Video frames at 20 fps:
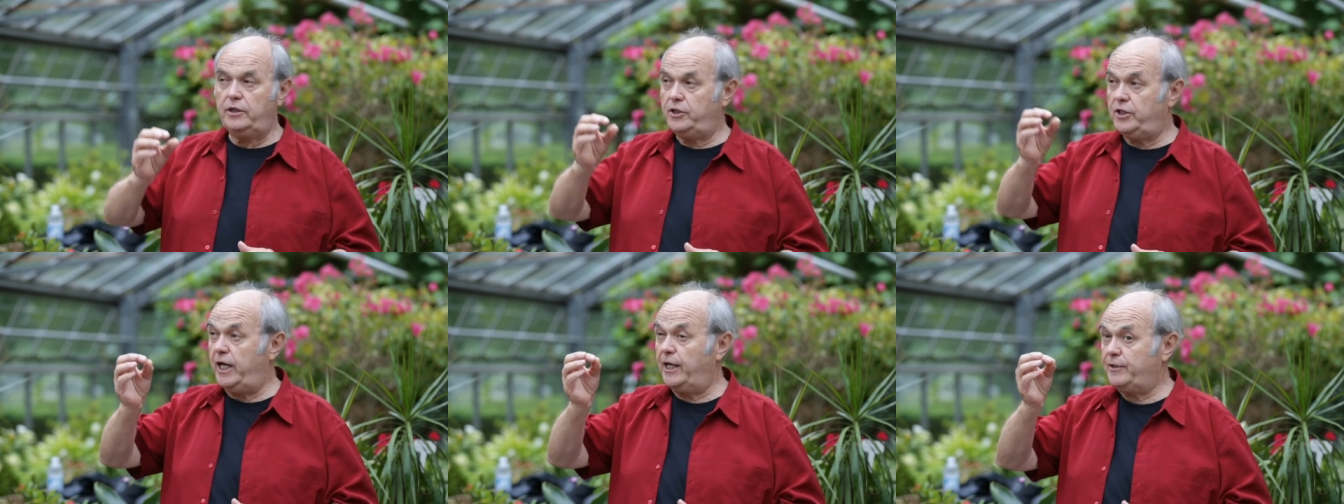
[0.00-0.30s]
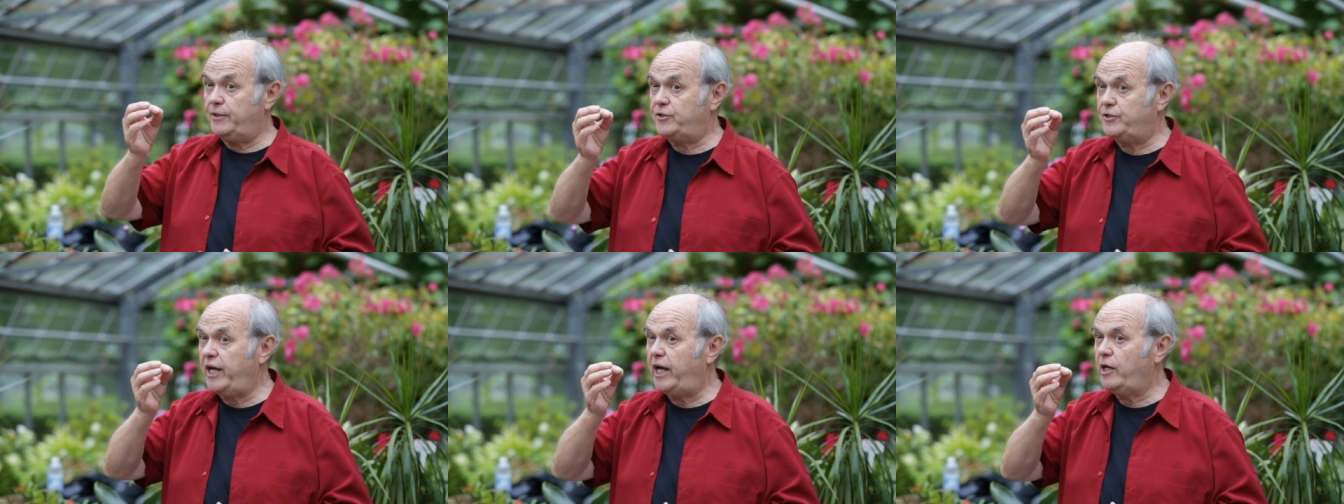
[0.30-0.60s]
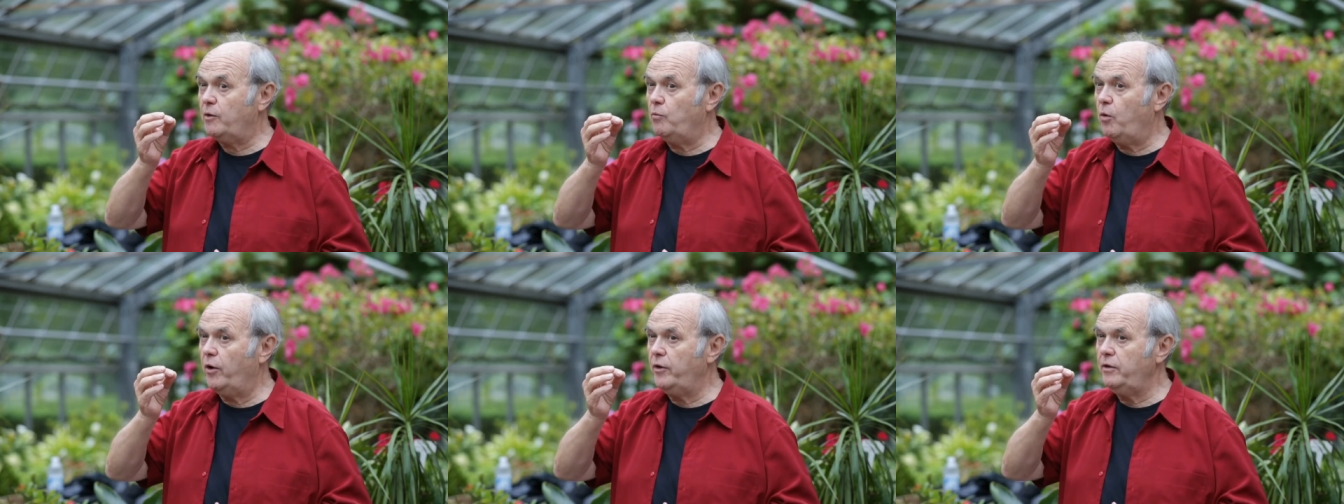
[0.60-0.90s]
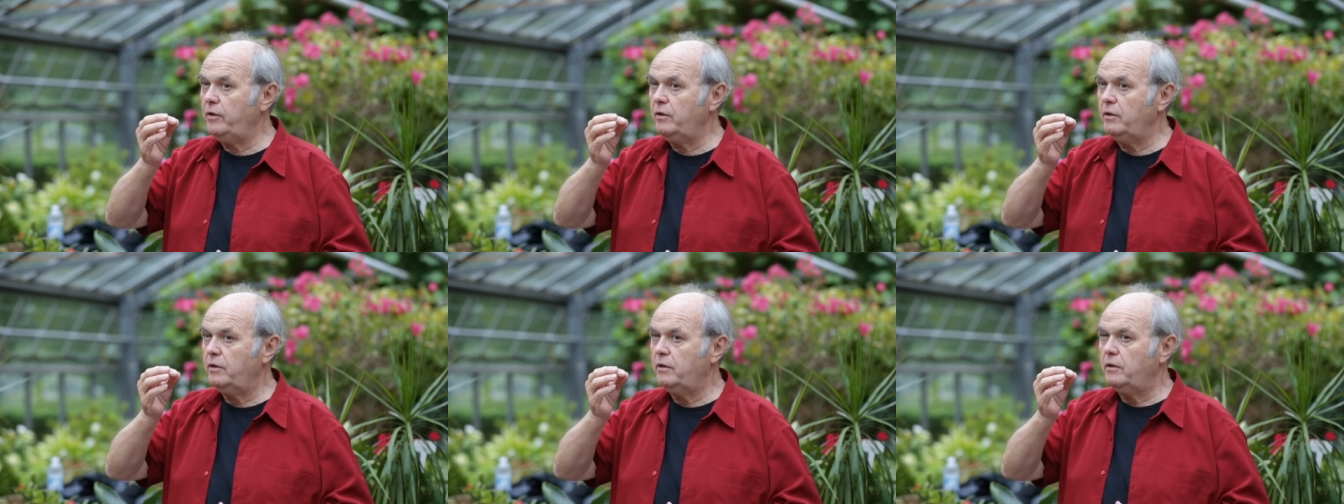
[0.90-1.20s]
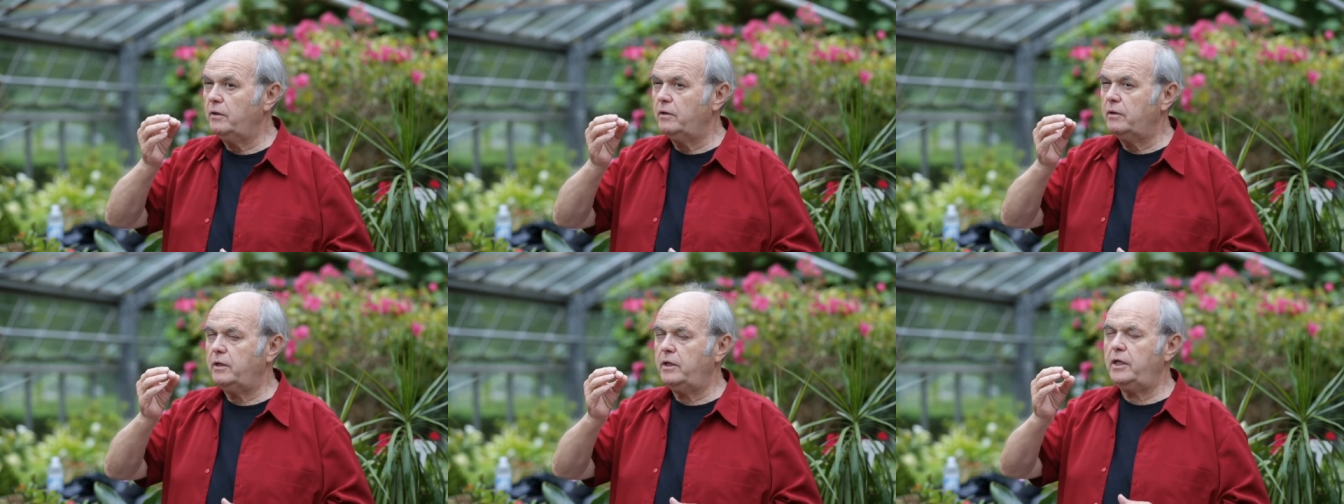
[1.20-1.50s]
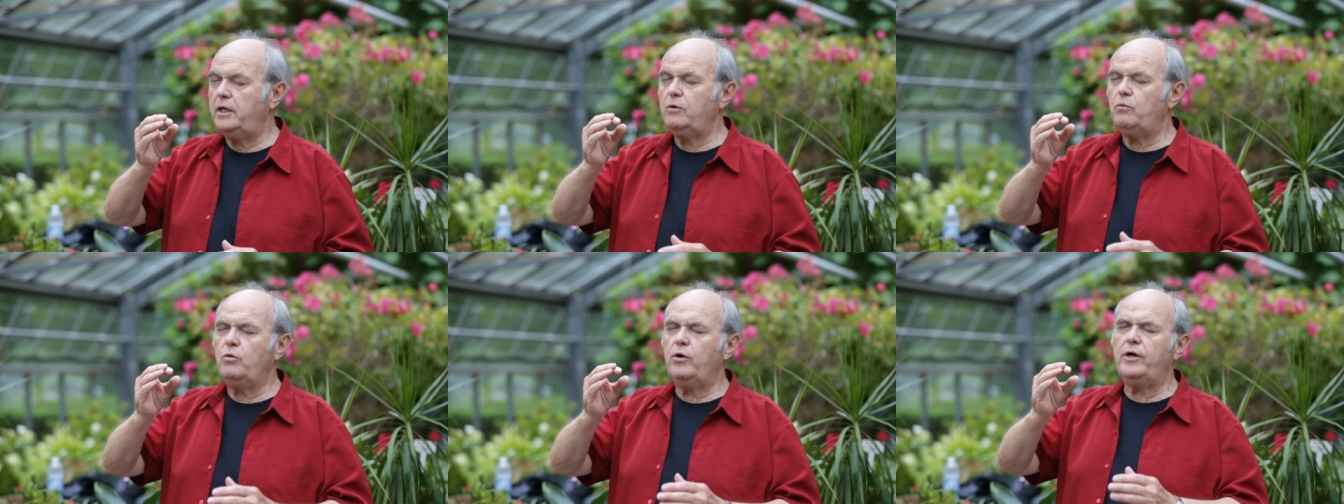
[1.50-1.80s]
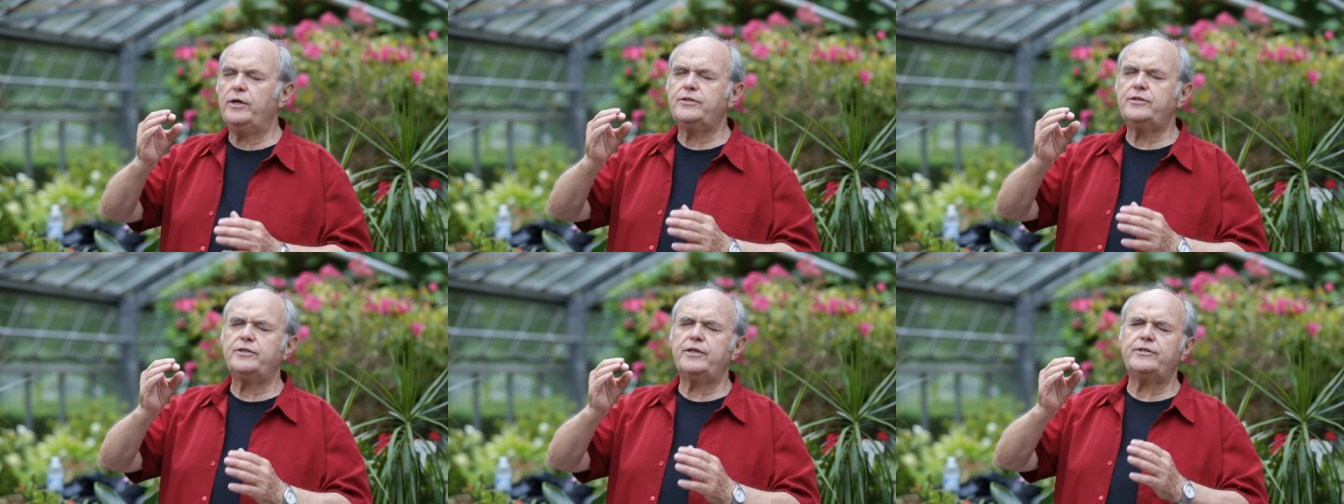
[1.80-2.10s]
Here, second one, it
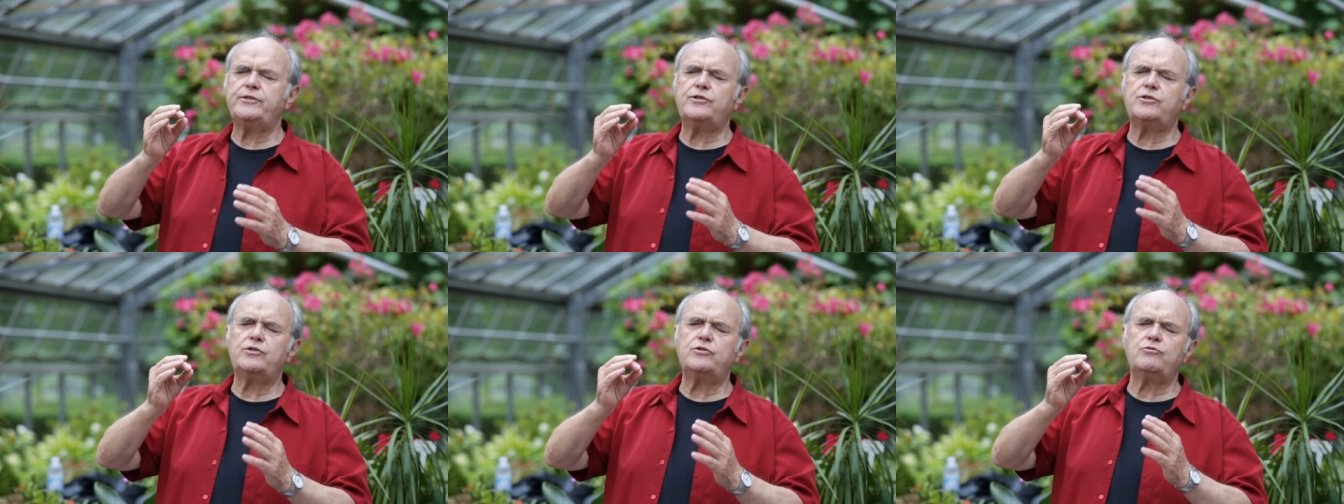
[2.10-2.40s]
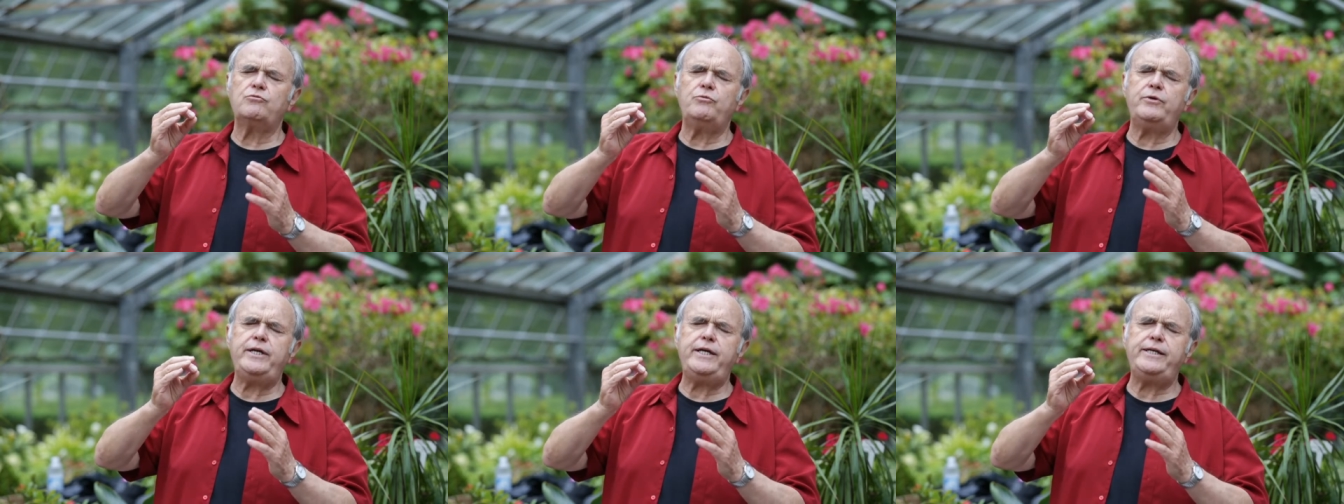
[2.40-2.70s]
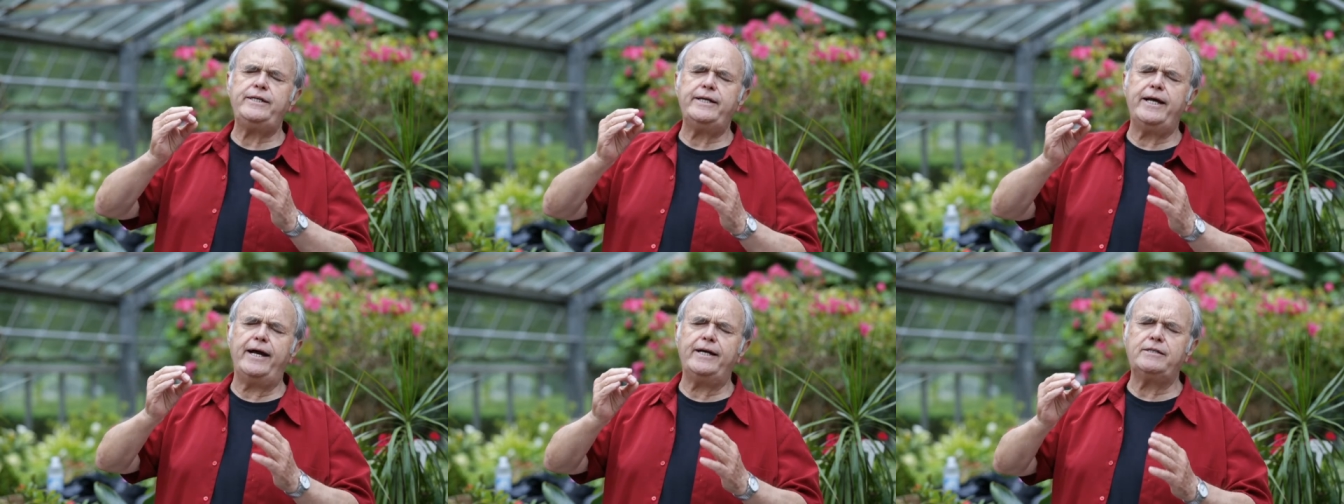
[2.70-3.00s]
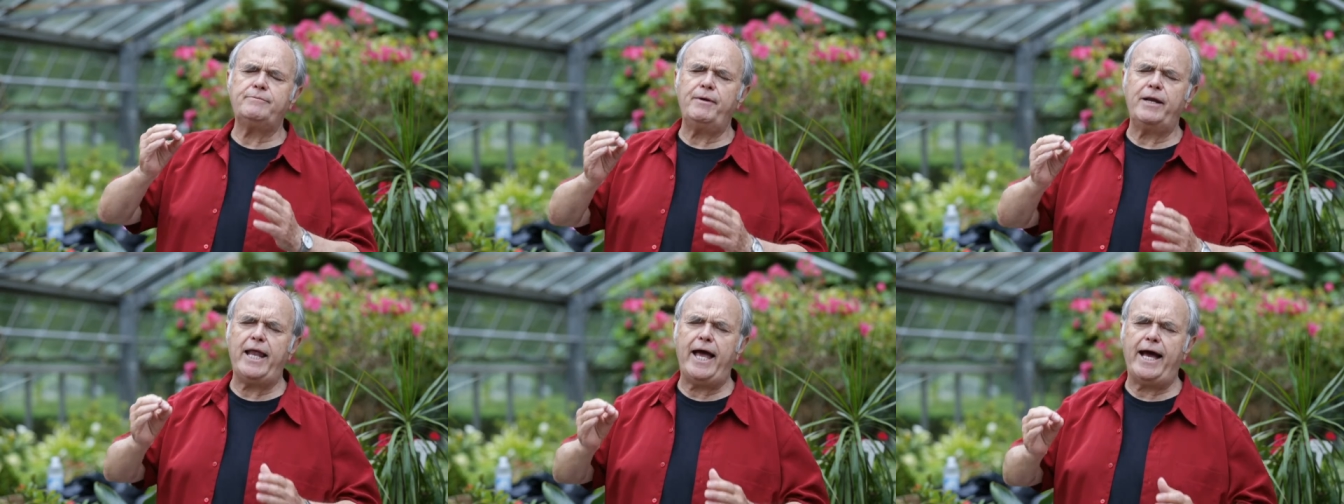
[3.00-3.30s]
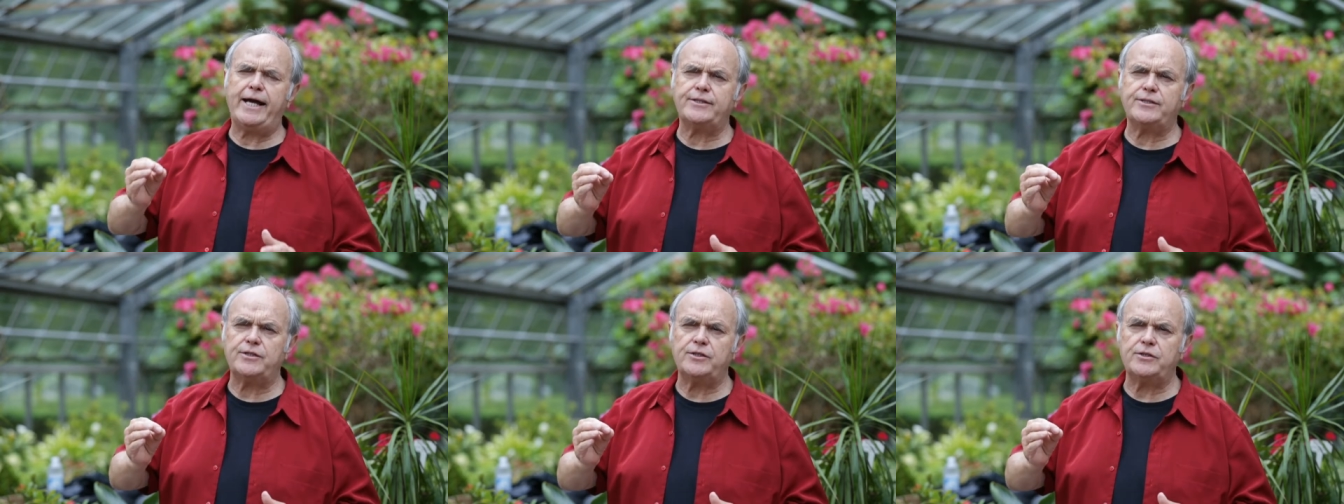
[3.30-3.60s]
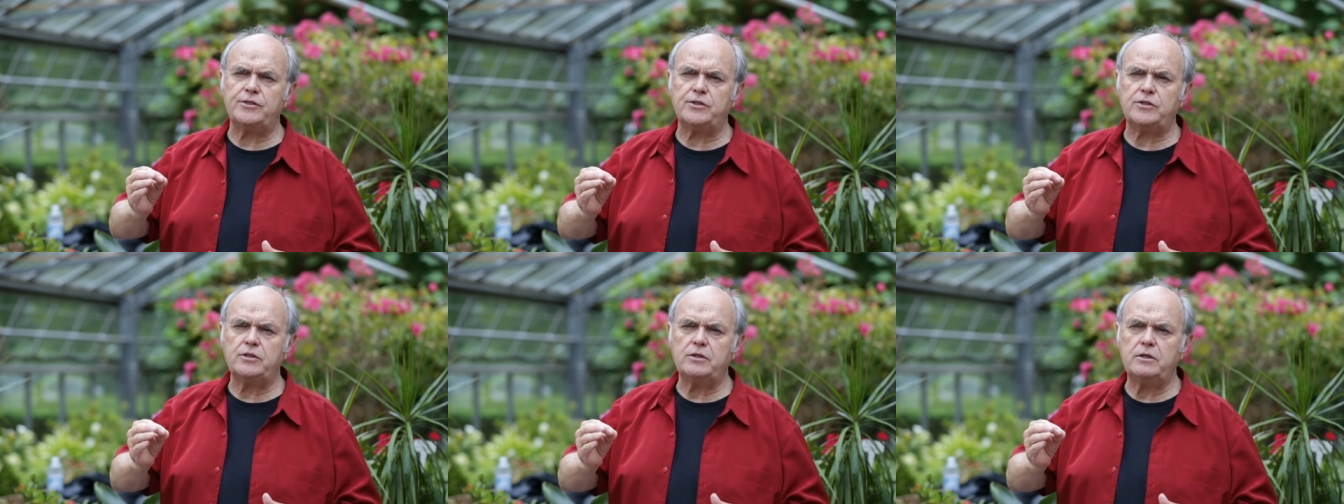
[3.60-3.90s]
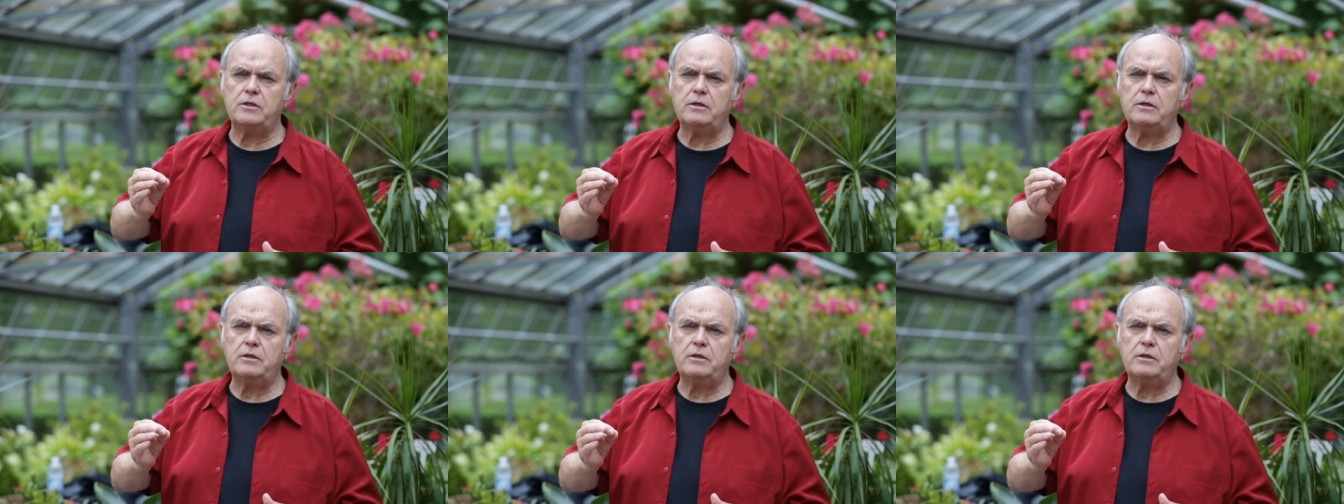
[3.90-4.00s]
was as sweet as molasses.